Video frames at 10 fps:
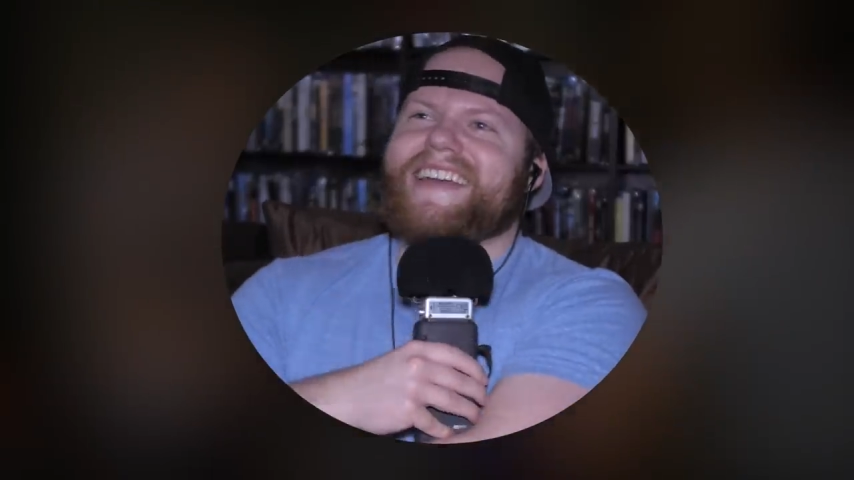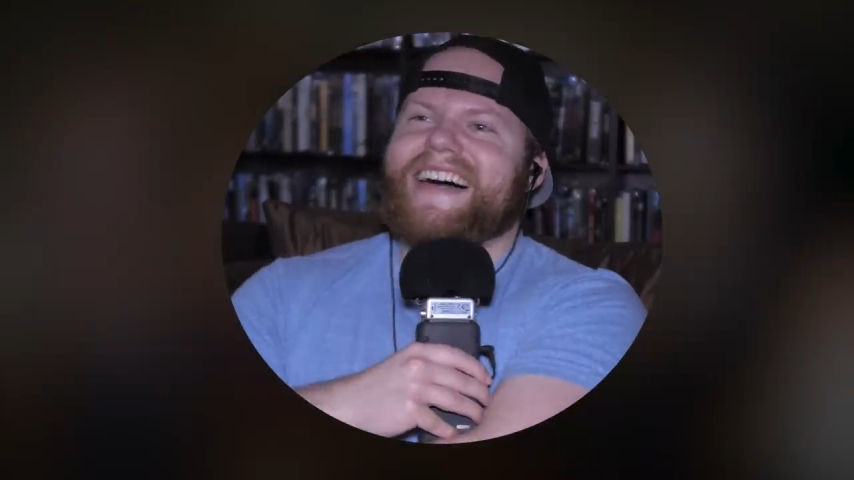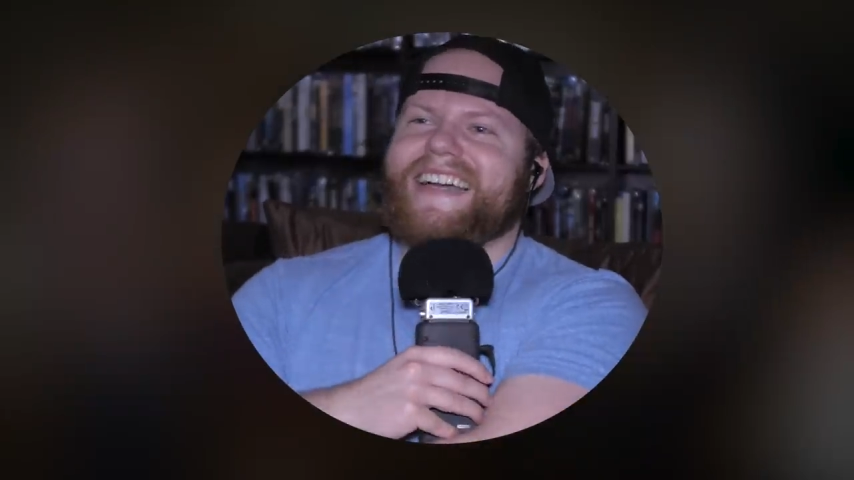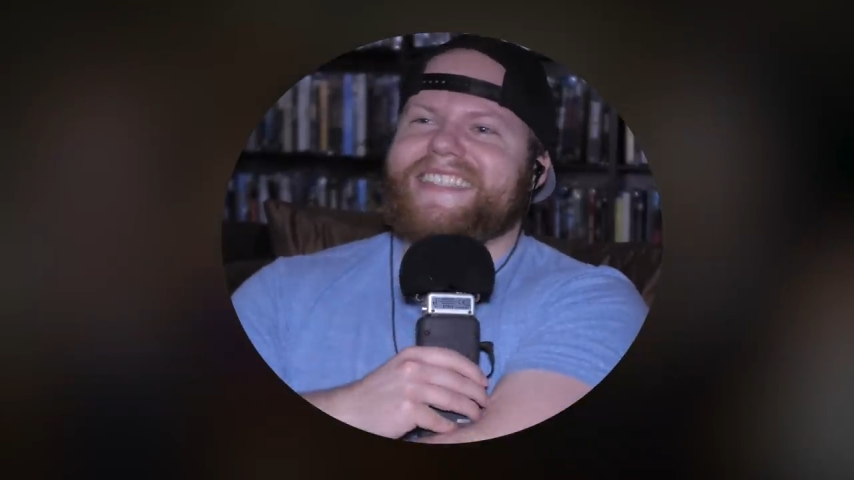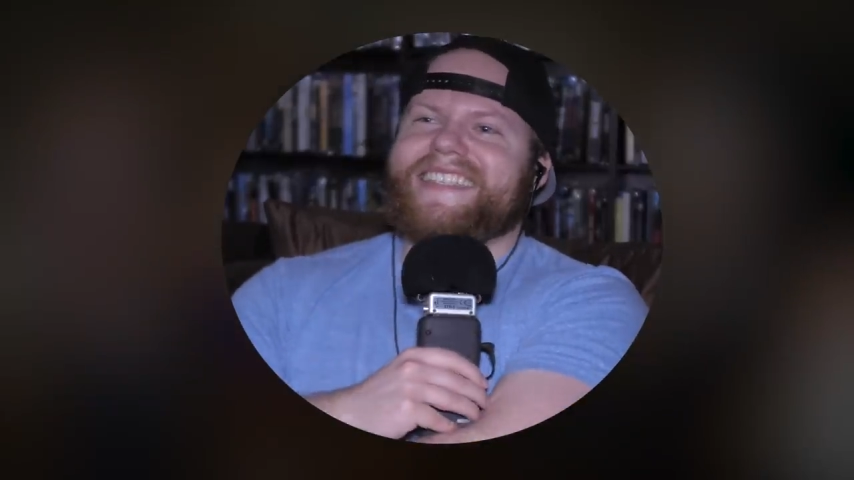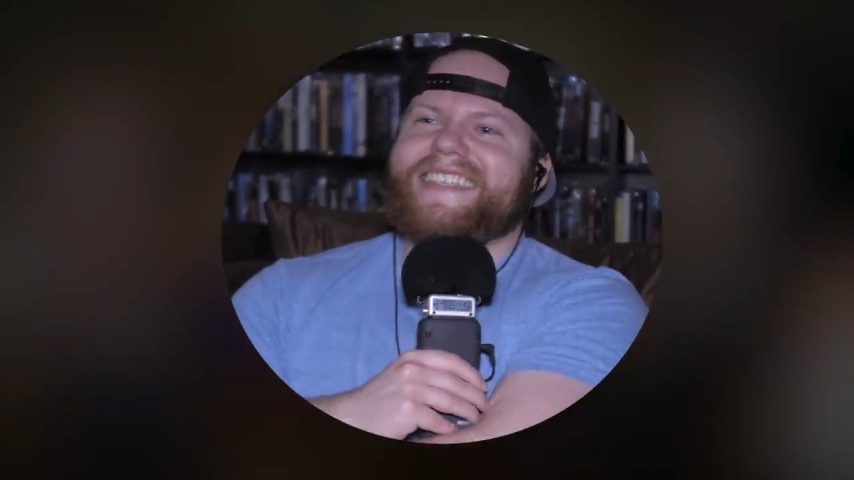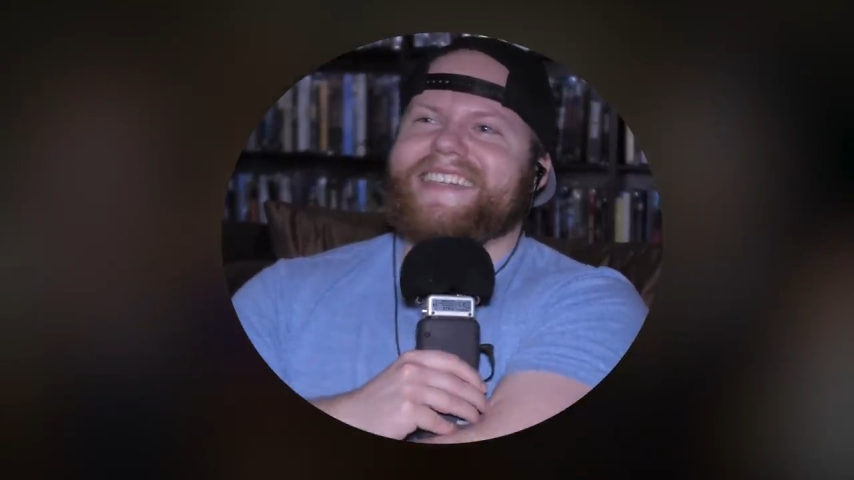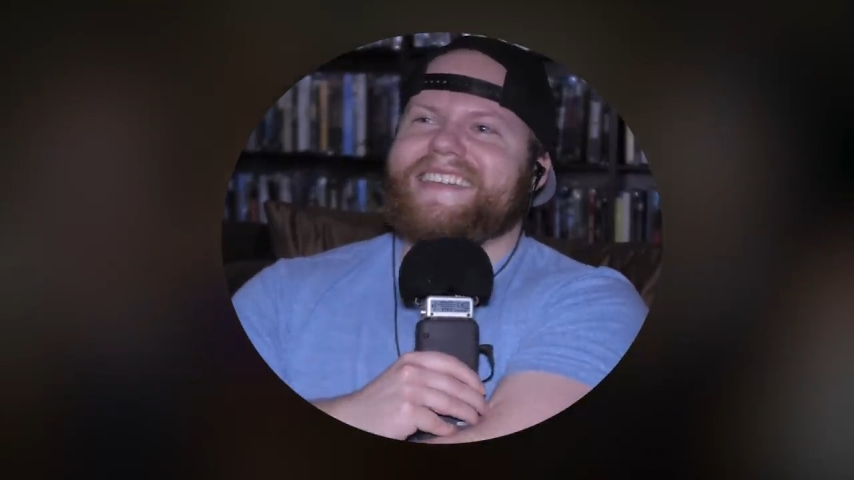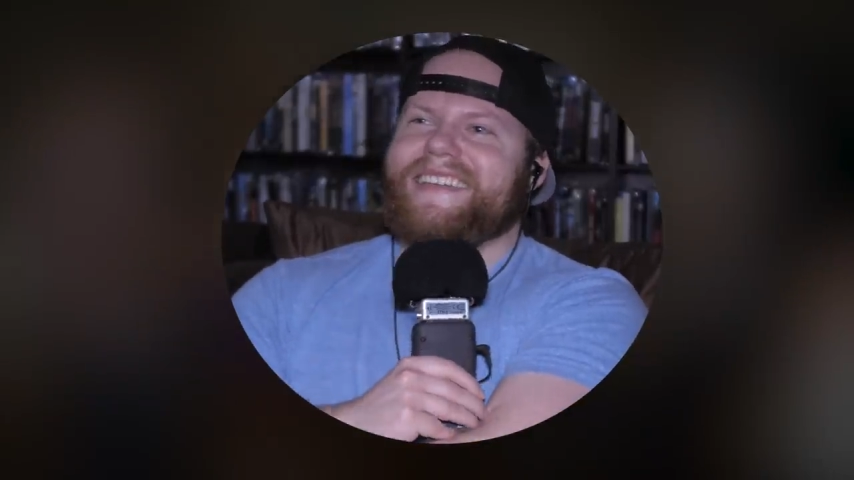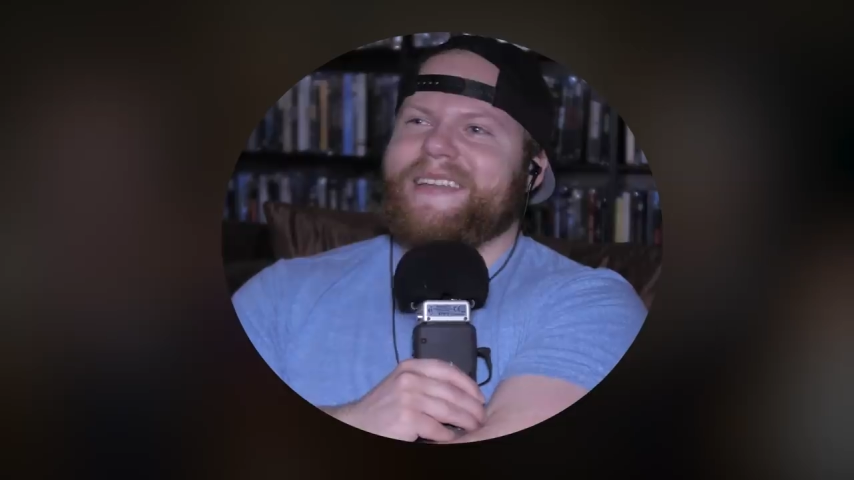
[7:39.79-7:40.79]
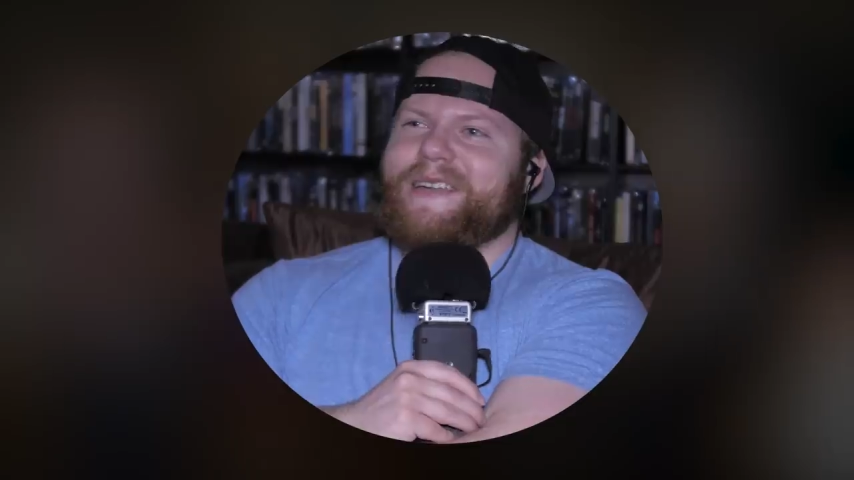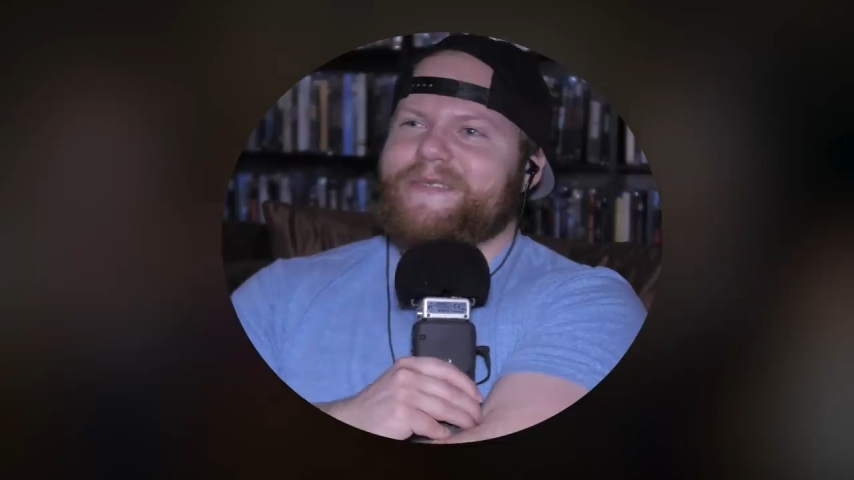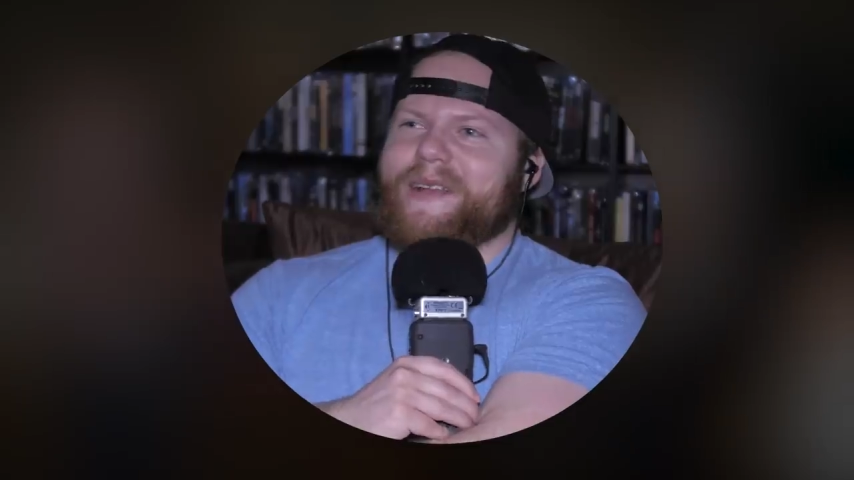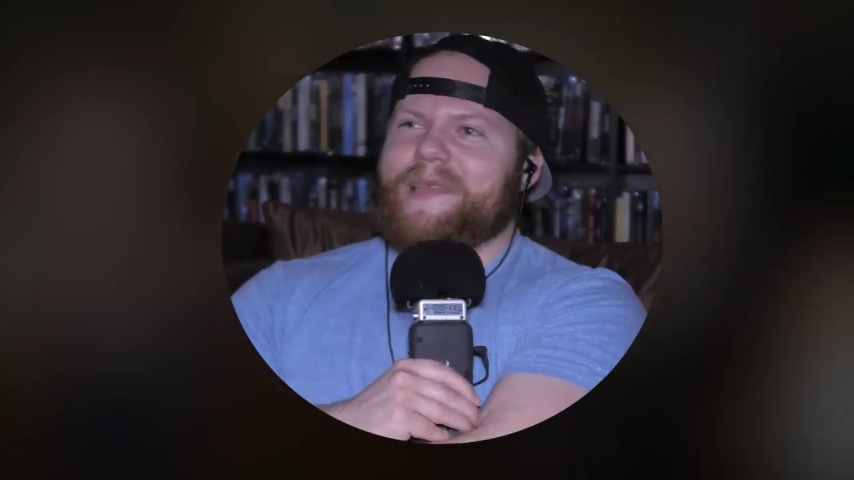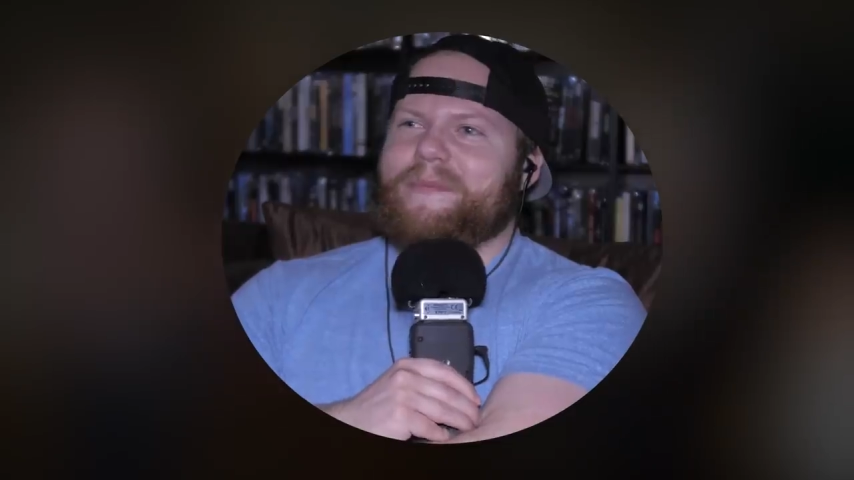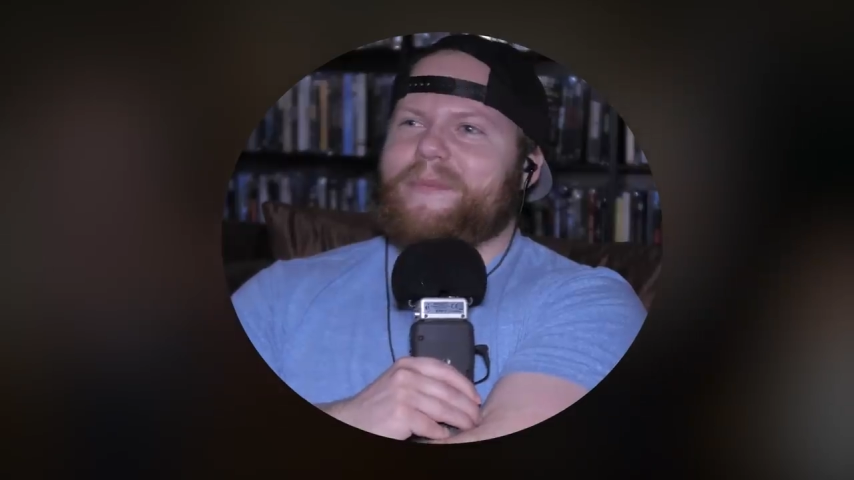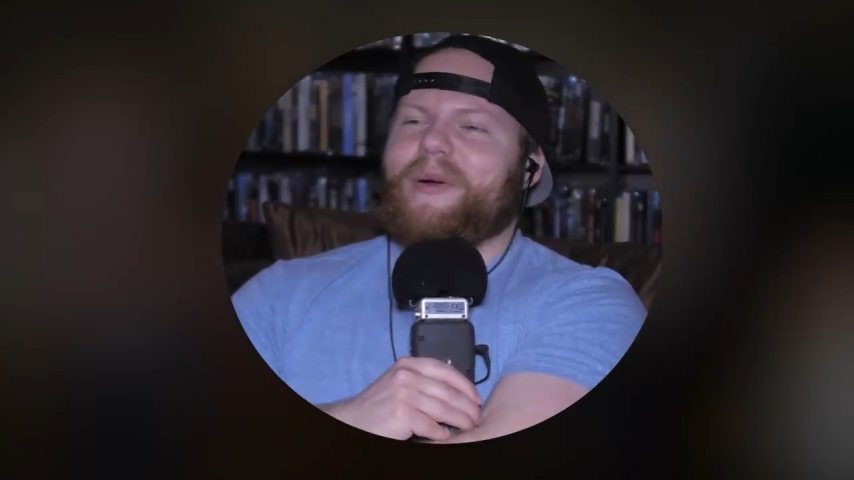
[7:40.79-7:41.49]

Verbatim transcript: gosh, dude. Freaking